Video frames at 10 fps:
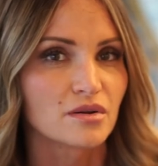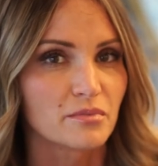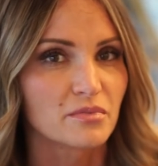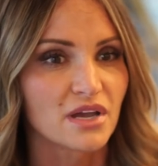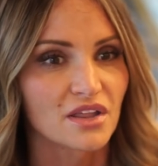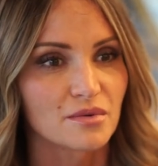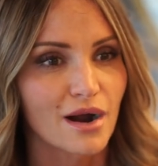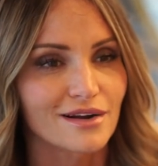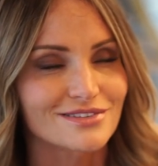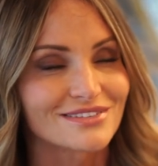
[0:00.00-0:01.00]
and beyond the
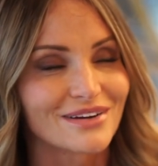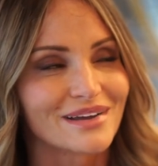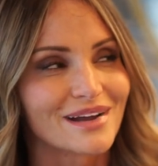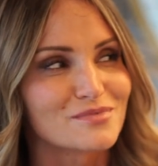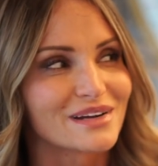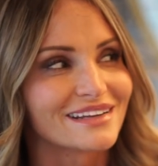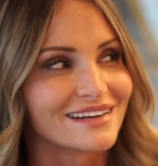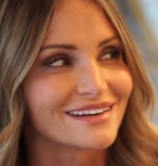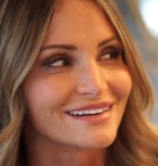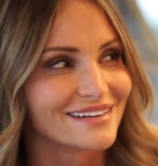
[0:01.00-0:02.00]
mark. So now we got Brittany
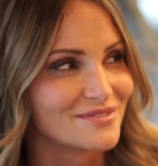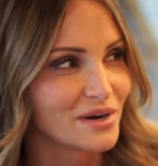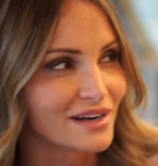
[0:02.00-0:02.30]
here, and we're